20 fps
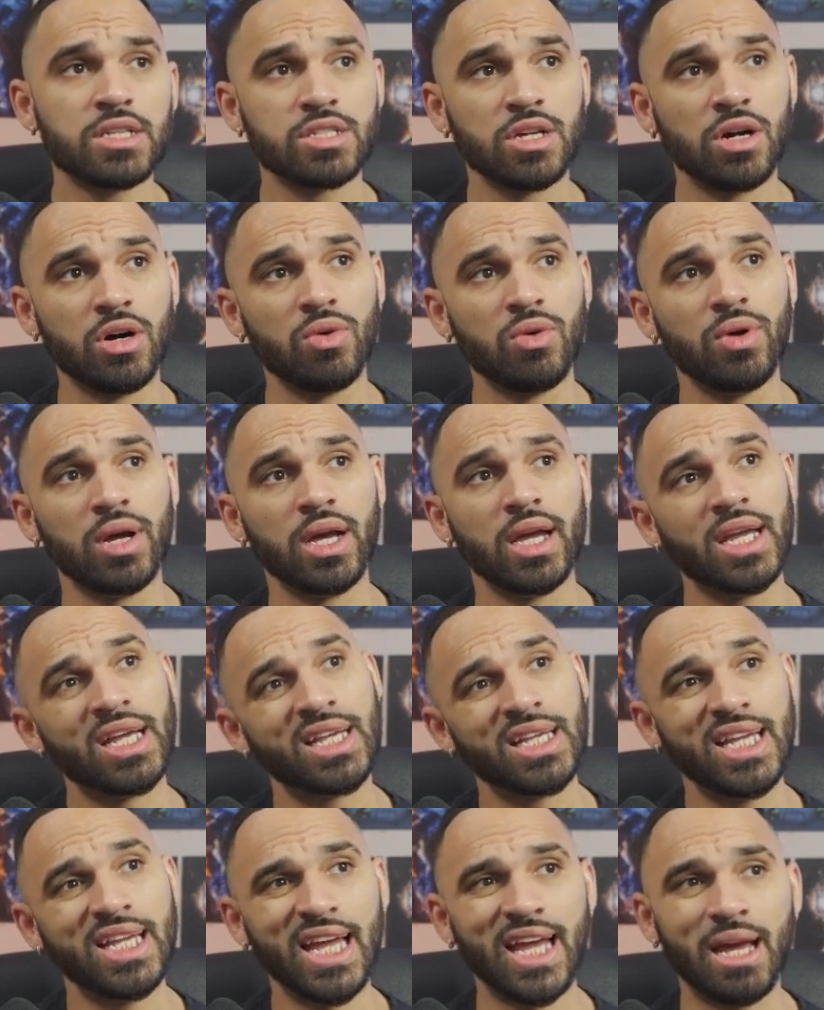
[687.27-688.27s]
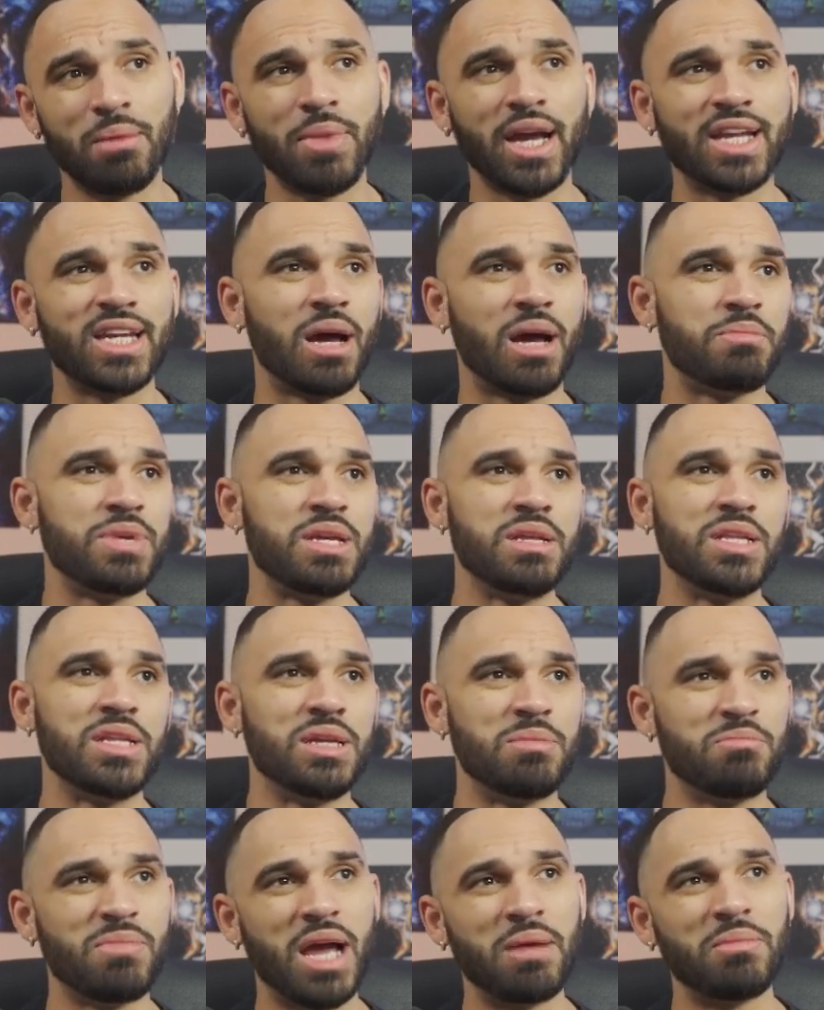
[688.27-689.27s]
So yeah, it might not be
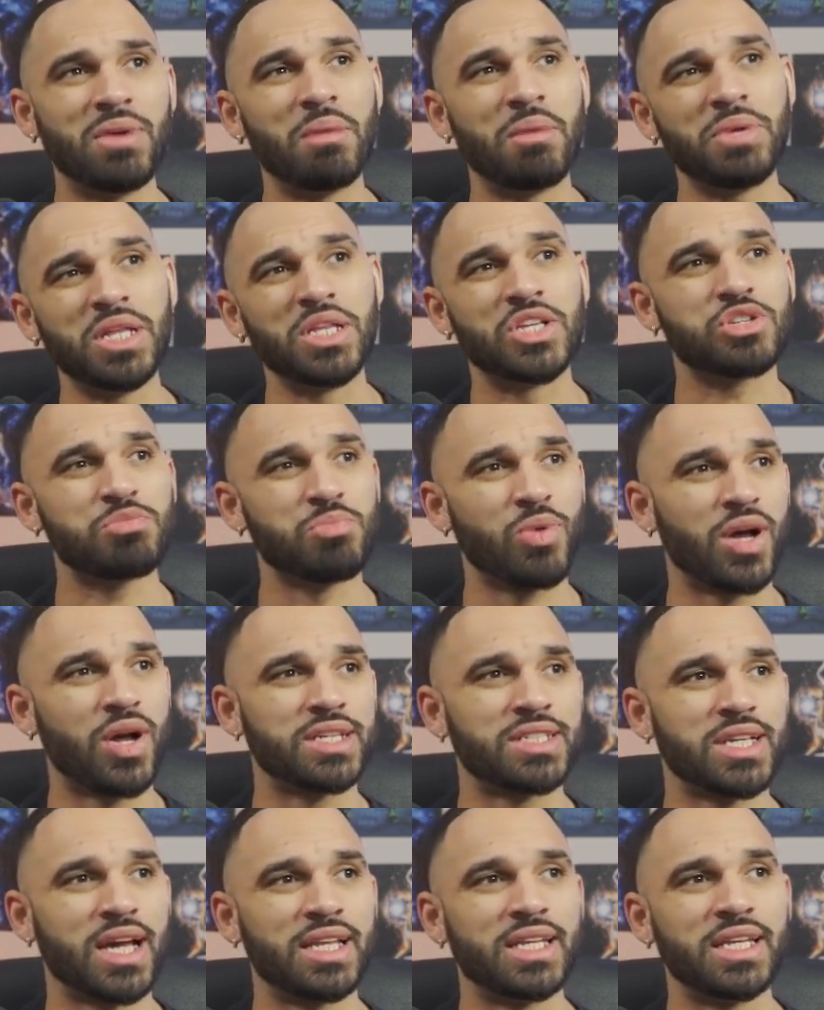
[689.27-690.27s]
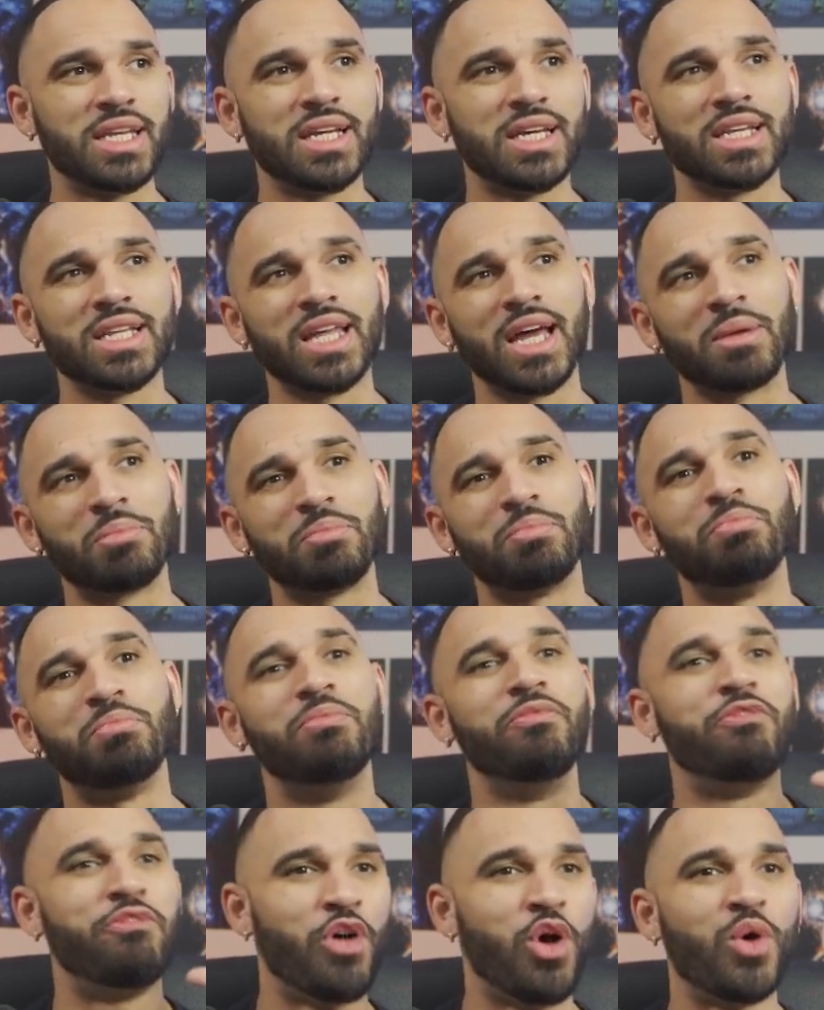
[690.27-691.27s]
the smartest idea, like
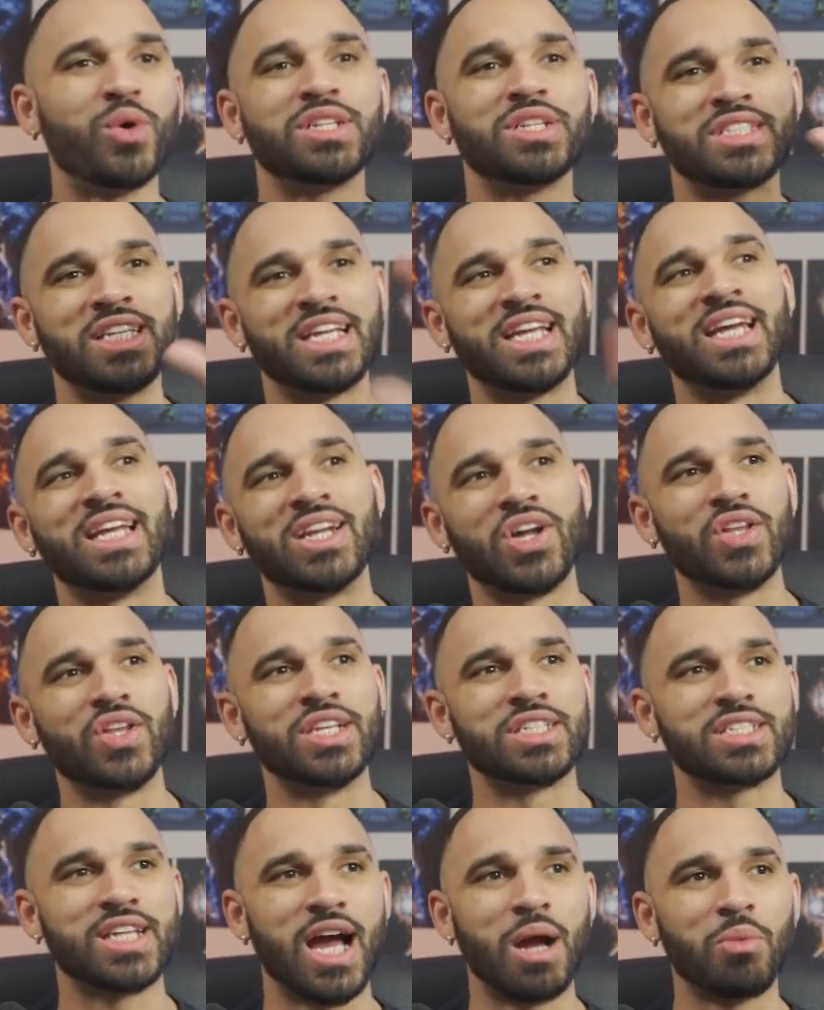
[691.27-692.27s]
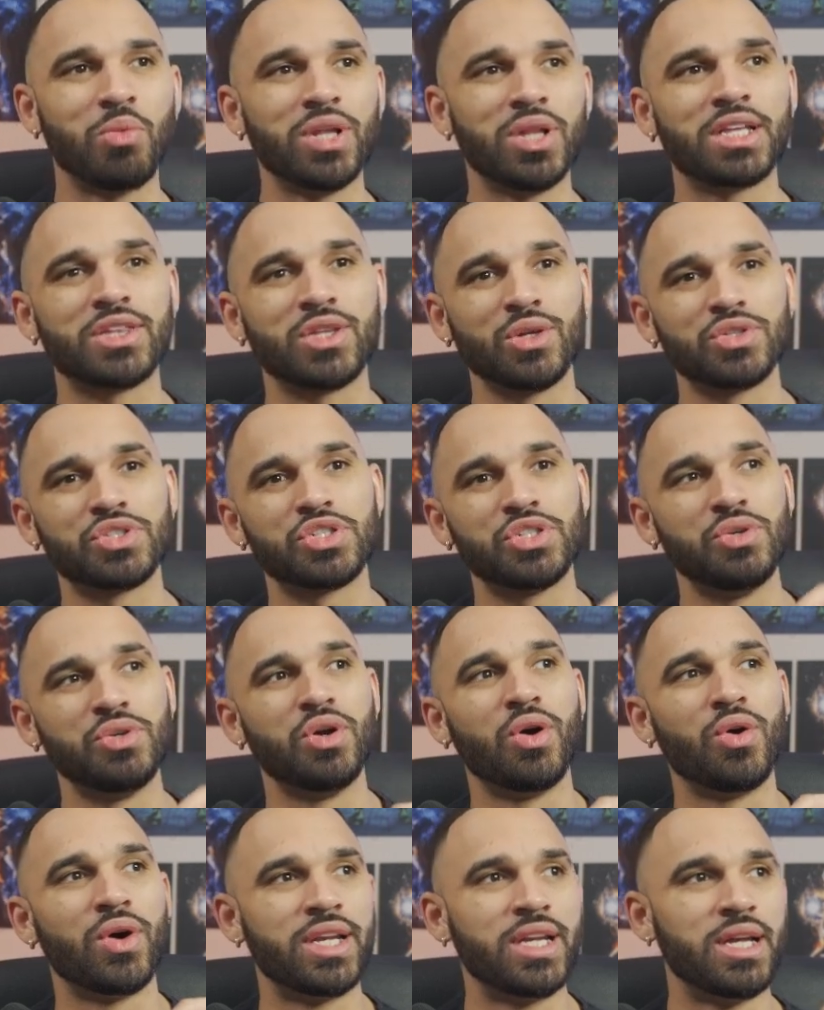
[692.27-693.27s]
focusing in on this guy. We'll let those 2
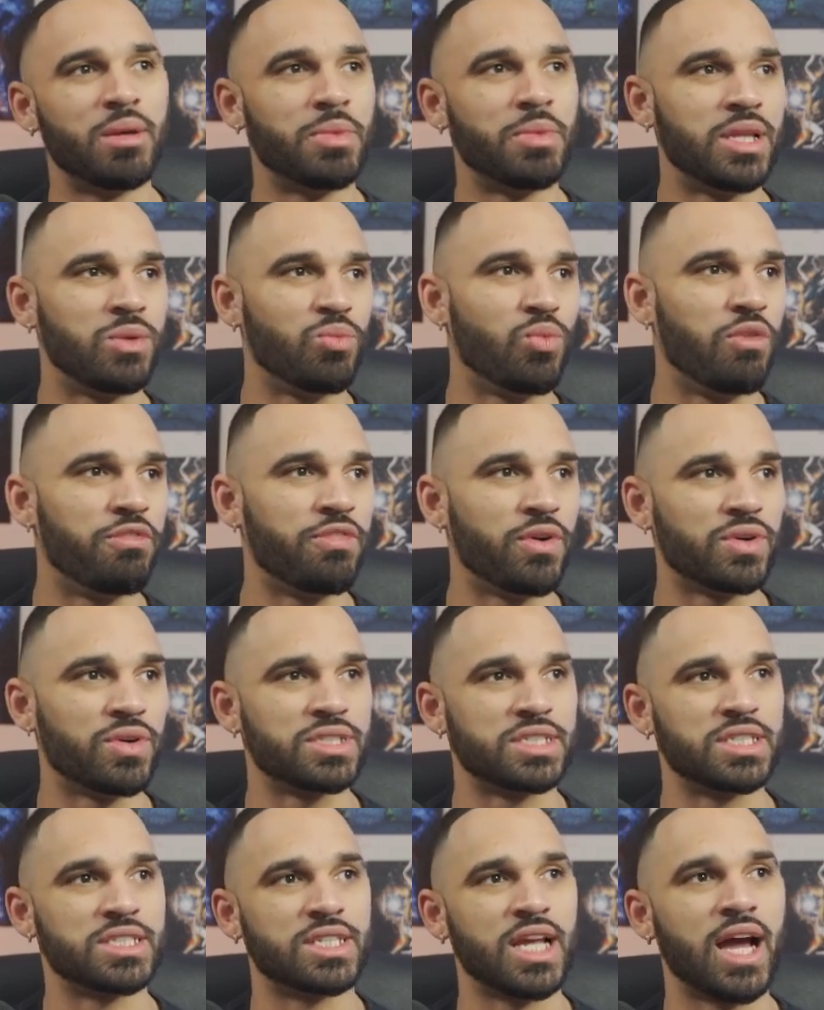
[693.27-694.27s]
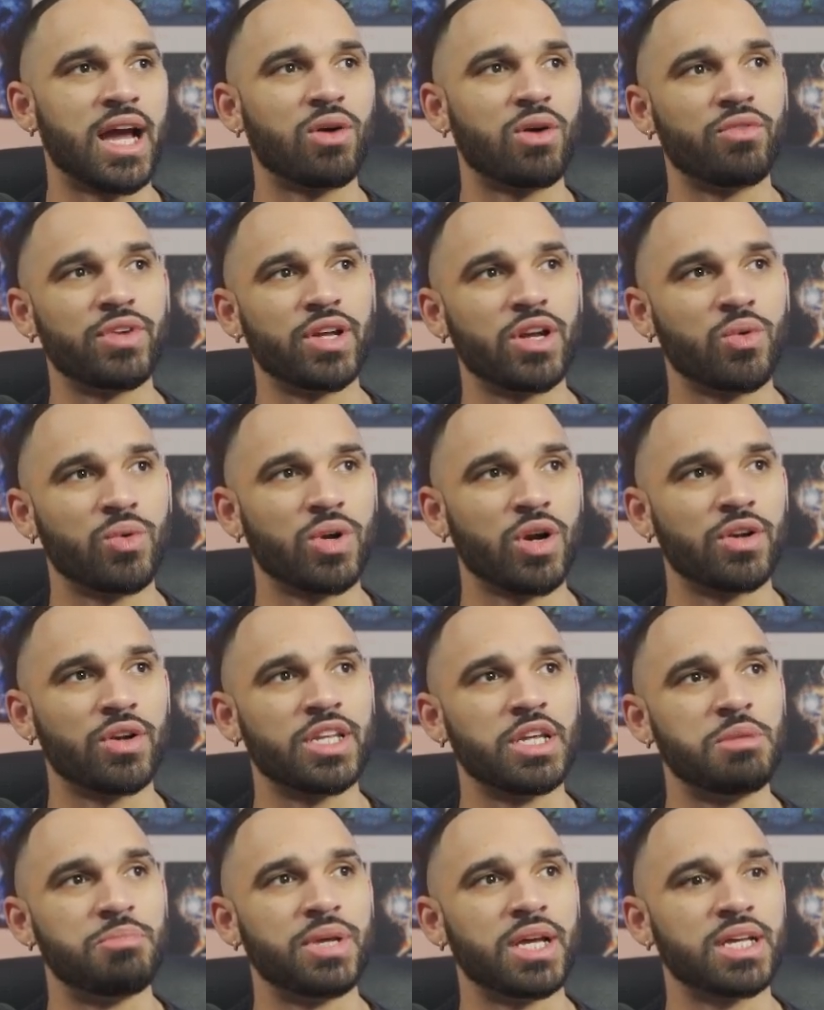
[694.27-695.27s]
go on him and then we'll focus this guy over here with our
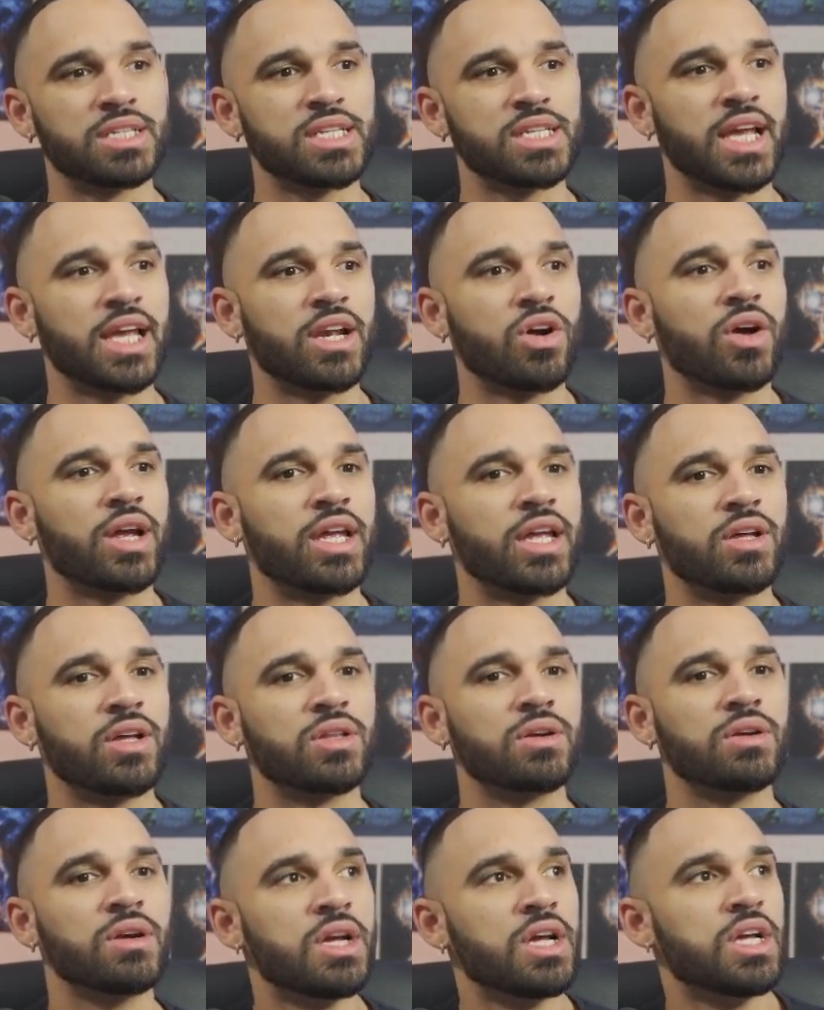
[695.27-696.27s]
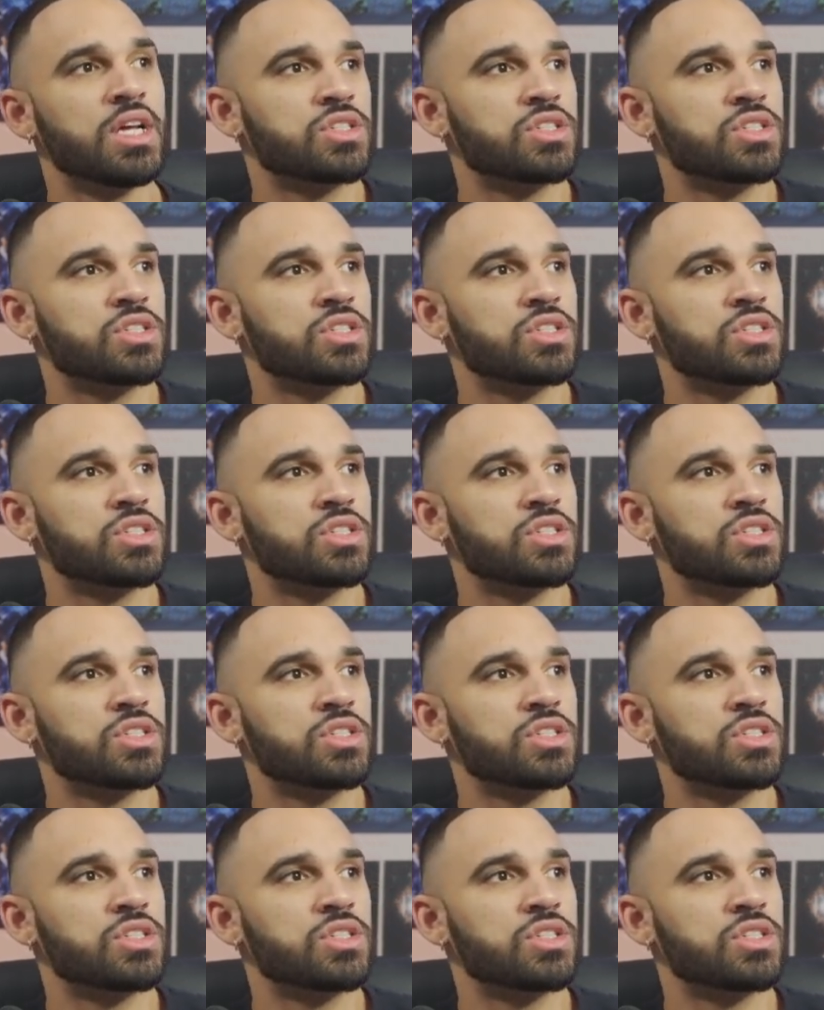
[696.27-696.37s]
DPS and our healer.